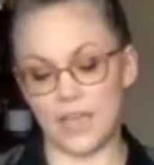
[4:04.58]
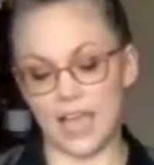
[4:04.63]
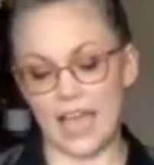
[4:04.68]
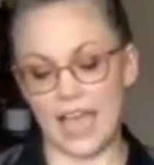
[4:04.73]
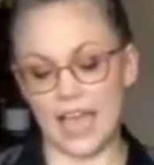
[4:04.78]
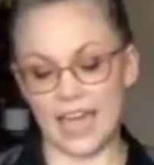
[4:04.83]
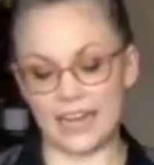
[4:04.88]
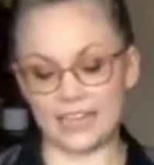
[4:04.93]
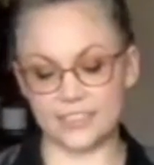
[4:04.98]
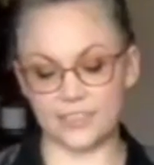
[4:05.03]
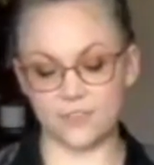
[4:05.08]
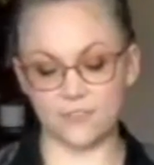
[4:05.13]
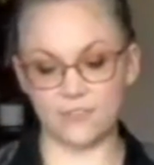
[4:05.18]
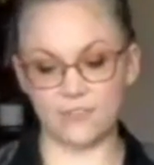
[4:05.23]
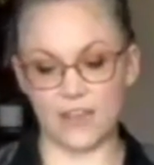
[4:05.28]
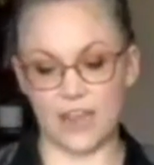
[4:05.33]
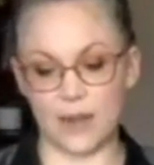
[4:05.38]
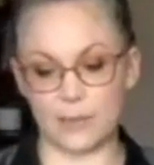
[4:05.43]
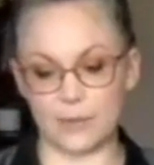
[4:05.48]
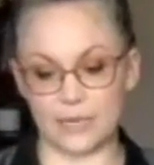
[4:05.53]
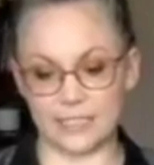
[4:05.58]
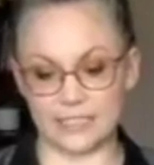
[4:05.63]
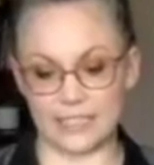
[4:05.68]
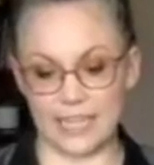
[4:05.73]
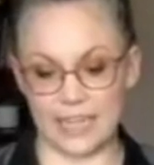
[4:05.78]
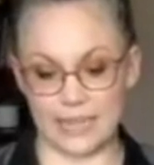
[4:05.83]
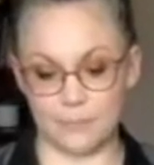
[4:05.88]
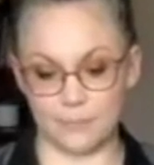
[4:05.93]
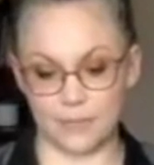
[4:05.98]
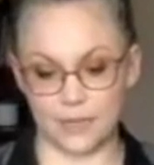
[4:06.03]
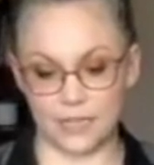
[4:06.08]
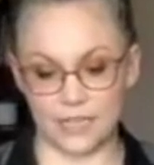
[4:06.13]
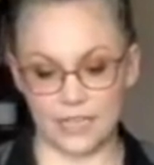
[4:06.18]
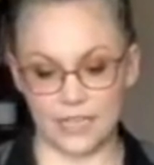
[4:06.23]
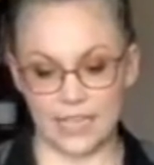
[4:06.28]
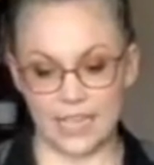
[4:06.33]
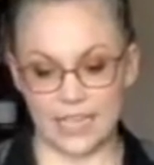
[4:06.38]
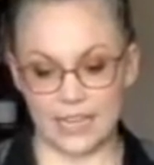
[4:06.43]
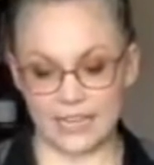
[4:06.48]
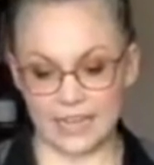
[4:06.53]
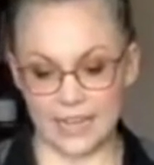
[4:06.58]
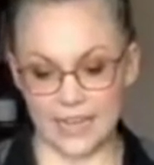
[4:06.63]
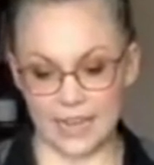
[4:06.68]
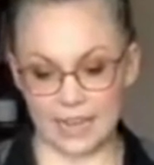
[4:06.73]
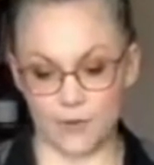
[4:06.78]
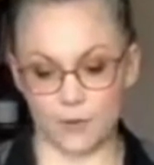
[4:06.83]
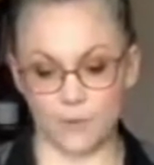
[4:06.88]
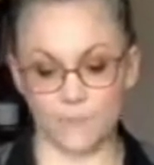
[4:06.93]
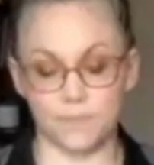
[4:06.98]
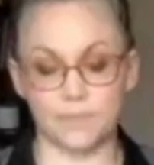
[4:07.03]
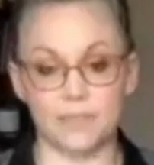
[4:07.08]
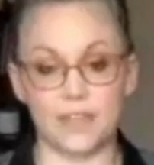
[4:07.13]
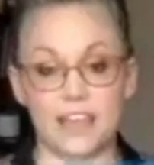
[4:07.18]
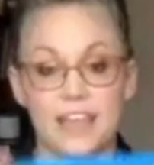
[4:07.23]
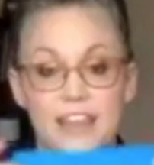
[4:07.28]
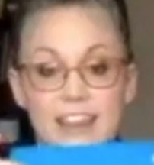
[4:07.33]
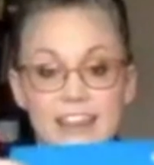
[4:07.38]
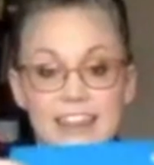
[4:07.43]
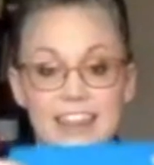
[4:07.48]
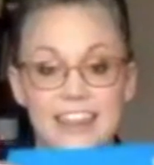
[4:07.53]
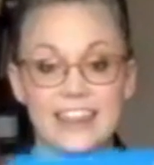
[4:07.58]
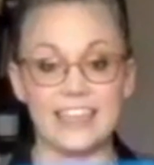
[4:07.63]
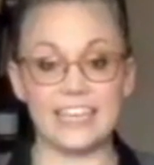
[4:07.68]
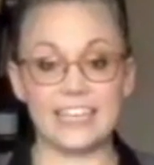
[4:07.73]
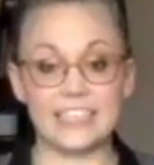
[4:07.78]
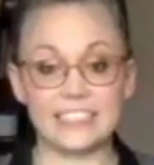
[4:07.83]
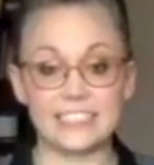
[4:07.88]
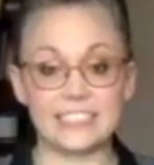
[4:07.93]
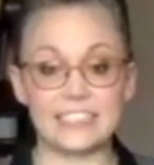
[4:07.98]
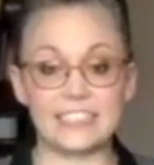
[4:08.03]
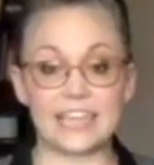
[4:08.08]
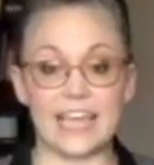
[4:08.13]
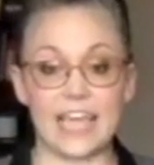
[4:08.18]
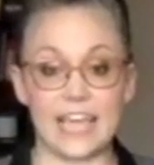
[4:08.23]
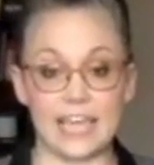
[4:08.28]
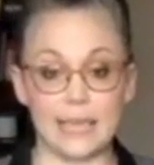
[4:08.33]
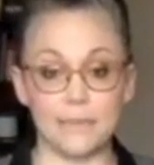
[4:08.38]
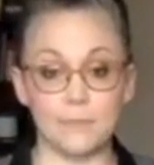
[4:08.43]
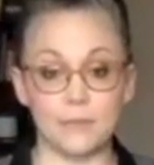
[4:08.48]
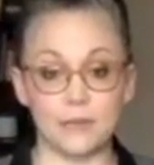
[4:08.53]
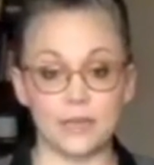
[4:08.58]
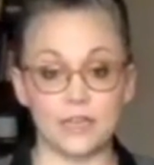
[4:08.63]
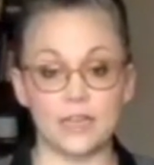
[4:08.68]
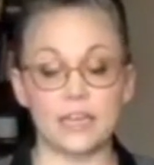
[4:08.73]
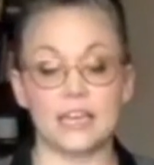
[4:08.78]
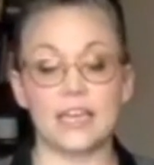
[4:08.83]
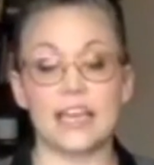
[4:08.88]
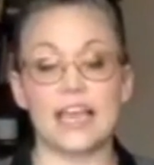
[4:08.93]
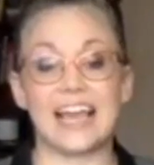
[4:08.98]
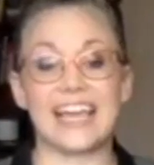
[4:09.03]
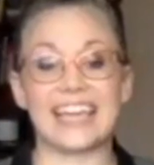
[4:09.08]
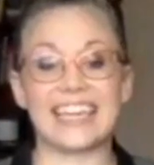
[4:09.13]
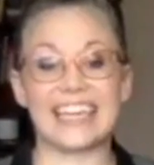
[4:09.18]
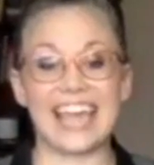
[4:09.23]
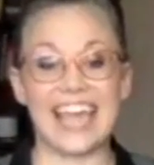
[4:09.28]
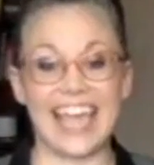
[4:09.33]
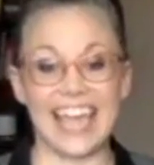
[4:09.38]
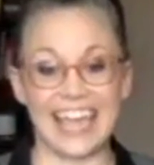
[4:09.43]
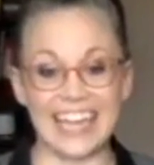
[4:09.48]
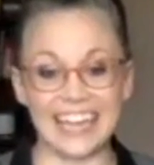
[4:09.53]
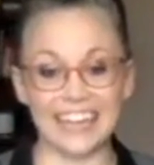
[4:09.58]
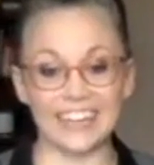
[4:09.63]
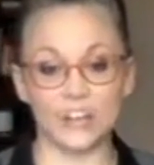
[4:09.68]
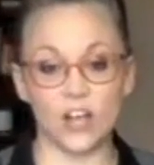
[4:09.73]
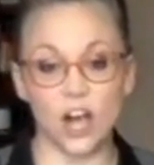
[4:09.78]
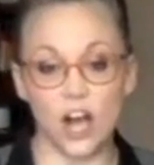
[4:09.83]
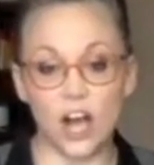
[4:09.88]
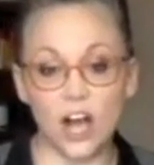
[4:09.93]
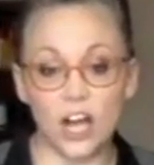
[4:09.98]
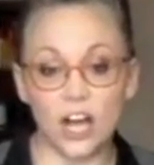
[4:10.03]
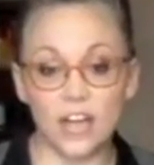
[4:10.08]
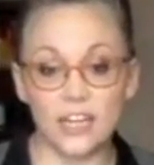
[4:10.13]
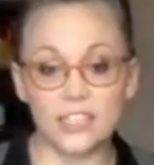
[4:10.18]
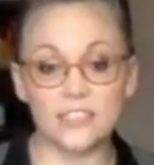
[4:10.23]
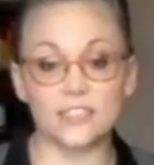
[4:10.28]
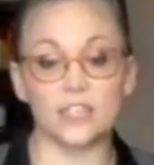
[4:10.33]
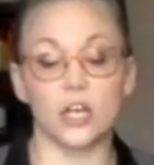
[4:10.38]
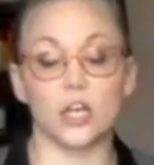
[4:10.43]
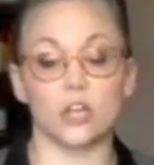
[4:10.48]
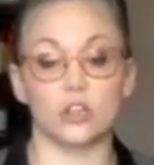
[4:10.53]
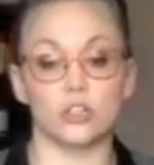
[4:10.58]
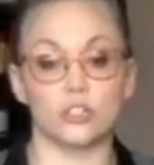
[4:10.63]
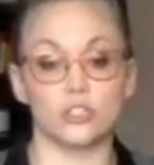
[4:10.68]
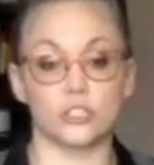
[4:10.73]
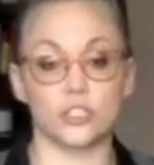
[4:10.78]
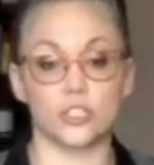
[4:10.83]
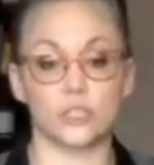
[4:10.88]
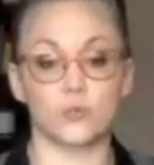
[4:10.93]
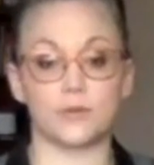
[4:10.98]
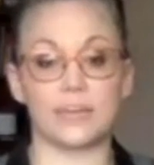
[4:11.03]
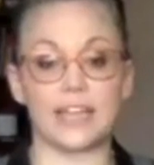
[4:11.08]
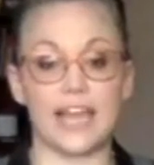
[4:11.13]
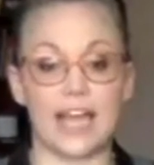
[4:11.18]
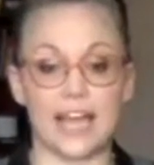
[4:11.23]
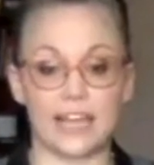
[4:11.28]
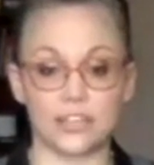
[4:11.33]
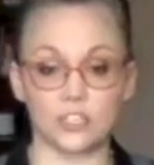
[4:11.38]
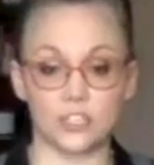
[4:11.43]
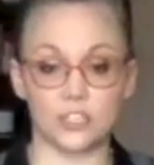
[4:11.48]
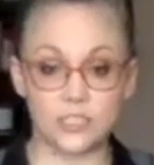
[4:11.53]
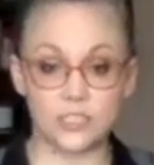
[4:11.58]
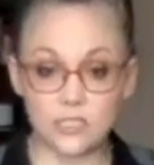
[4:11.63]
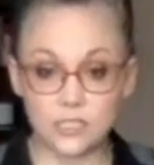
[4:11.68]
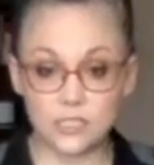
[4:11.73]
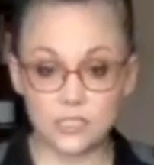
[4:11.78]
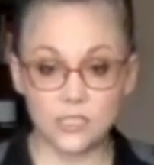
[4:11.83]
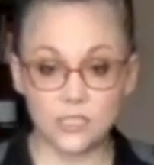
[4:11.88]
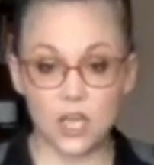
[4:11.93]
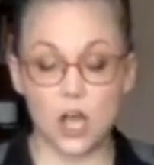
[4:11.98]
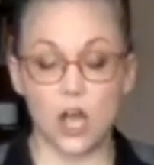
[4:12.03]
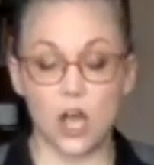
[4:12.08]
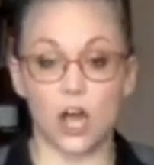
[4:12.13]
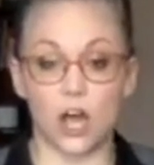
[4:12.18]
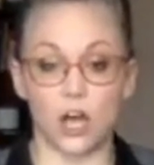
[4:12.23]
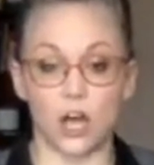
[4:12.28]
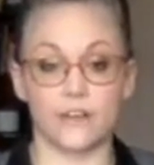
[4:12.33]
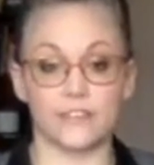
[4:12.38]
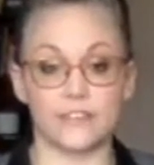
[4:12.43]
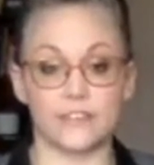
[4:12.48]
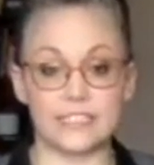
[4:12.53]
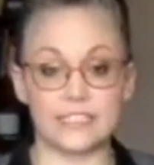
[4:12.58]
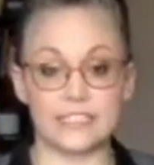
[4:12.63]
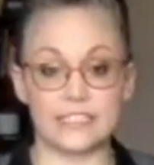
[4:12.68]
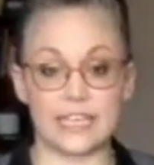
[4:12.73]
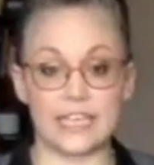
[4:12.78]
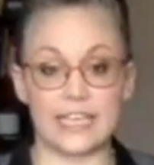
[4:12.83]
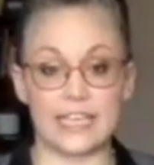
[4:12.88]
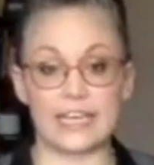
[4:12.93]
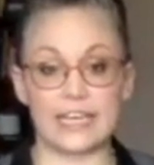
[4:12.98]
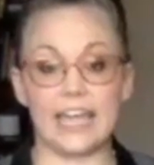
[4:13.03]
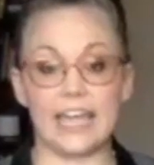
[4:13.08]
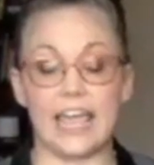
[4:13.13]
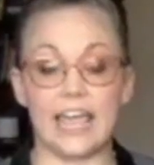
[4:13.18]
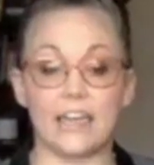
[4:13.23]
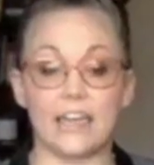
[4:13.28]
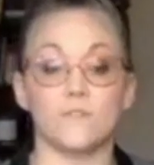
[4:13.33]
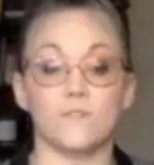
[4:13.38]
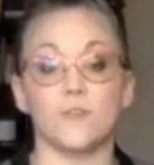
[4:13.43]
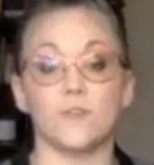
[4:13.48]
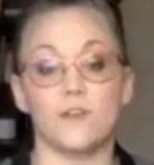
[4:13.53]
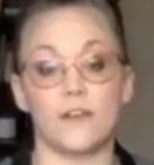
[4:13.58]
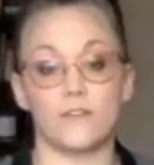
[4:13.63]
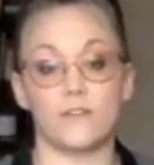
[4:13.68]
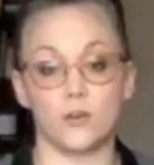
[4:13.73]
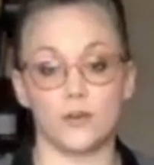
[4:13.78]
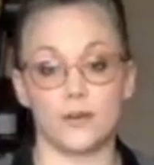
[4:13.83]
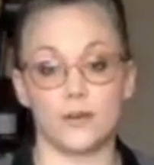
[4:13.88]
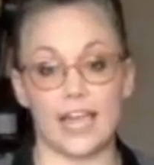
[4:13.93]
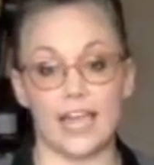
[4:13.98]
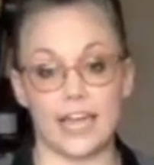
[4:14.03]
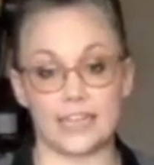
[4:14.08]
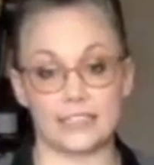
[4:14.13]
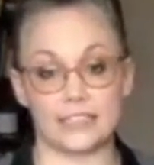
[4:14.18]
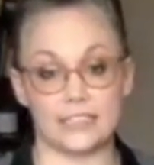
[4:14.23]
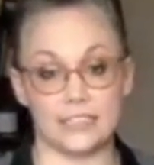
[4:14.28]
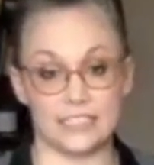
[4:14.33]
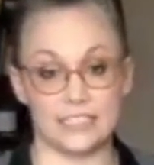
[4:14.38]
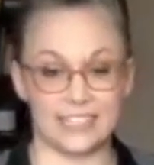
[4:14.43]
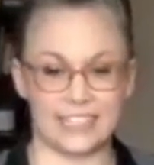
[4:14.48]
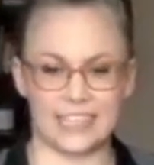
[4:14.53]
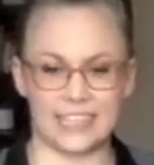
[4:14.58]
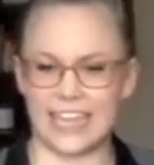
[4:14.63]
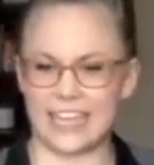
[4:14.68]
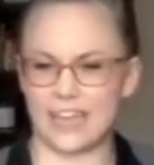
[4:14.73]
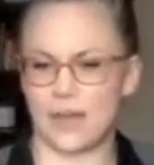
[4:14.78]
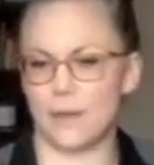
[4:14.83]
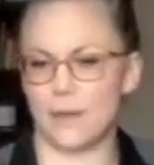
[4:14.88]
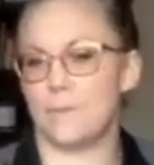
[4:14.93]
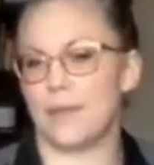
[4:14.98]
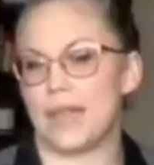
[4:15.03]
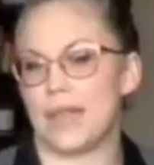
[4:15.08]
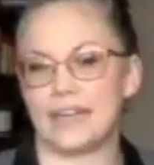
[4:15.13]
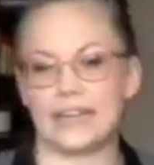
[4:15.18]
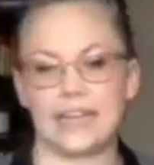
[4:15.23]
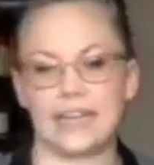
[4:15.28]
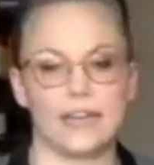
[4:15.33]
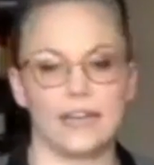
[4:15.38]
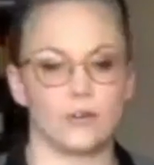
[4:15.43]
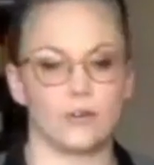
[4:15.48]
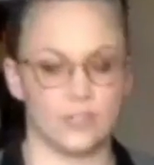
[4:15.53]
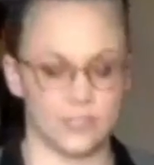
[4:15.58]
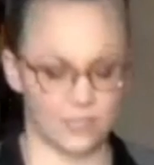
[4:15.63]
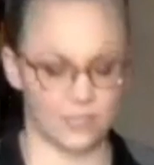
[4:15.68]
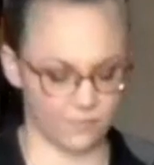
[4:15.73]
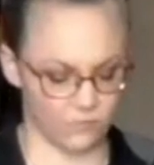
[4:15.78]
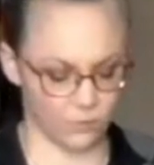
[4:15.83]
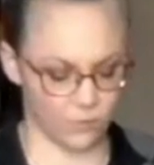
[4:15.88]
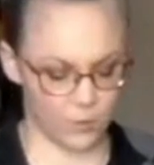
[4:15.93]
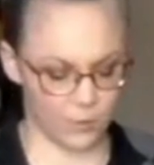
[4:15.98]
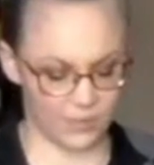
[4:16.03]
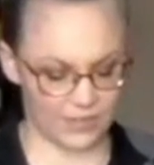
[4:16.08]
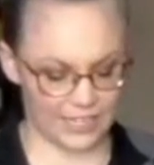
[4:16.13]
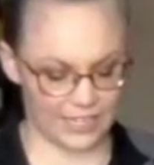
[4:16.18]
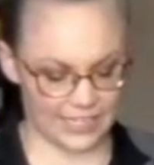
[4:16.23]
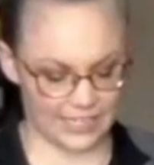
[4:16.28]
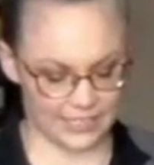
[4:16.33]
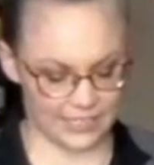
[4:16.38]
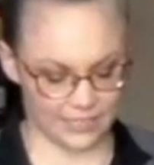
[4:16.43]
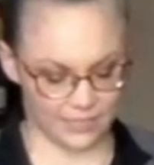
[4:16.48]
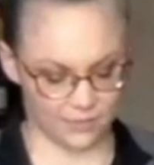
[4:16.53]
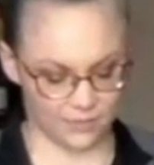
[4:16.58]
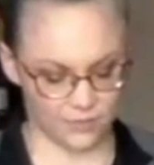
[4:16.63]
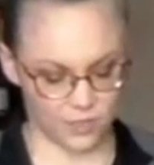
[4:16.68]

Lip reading: and it's a fabric tape. Now, this tape can cause allergic reactions on the skin if you've ever reacted to like a Band-Aid or some form of adhesive.